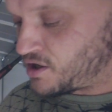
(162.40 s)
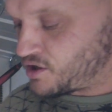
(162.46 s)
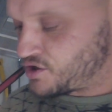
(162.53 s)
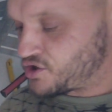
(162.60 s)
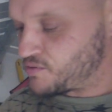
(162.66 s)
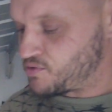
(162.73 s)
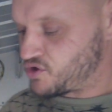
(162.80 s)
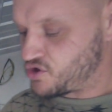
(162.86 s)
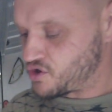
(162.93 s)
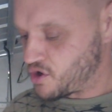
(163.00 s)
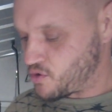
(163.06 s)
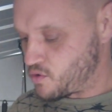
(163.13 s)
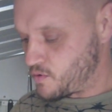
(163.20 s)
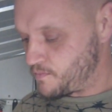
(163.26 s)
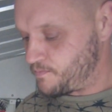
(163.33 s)
some
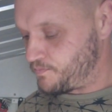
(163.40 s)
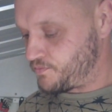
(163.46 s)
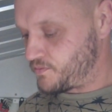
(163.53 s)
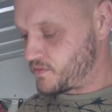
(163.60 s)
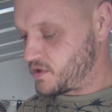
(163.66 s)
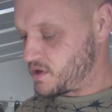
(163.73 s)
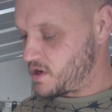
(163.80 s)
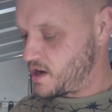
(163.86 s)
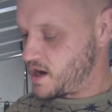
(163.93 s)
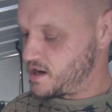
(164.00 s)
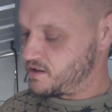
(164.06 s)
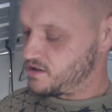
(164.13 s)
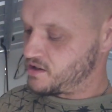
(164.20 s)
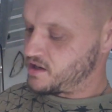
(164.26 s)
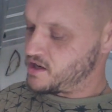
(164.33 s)
salt,
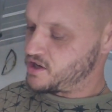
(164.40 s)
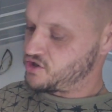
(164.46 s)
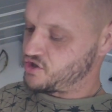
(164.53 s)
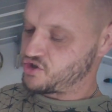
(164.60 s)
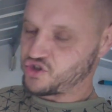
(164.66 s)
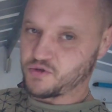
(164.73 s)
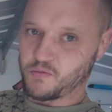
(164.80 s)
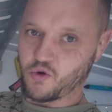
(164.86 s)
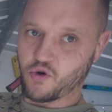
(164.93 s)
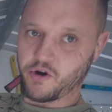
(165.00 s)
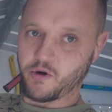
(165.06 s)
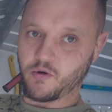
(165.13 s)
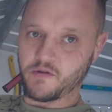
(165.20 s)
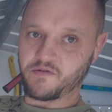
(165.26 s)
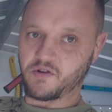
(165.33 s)
and just some
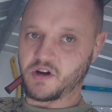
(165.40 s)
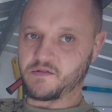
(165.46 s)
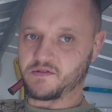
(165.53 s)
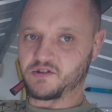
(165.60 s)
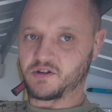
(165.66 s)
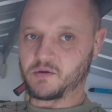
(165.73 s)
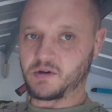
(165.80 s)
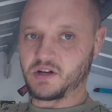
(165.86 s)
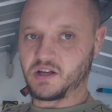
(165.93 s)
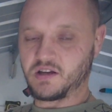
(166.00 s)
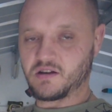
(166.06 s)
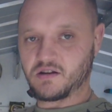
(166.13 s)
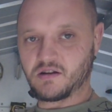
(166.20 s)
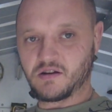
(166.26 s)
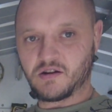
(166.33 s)
oil if I ever do
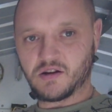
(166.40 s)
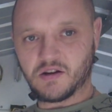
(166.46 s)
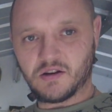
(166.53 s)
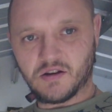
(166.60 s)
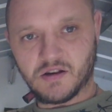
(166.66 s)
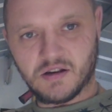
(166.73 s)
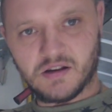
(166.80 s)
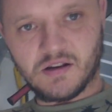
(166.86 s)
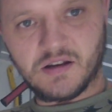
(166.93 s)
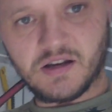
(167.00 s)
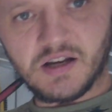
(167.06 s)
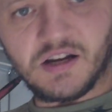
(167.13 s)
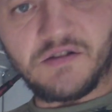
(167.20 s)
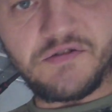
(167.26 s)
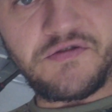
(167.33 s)

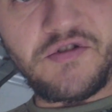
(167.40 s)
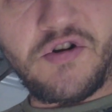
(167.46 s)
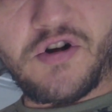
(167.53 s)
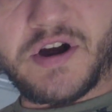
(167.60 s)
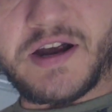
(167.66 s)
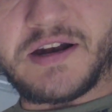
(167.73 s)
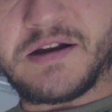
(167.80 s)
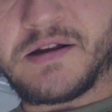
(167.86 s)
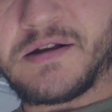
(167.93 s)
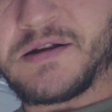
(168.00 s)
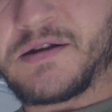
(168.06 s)
any frying.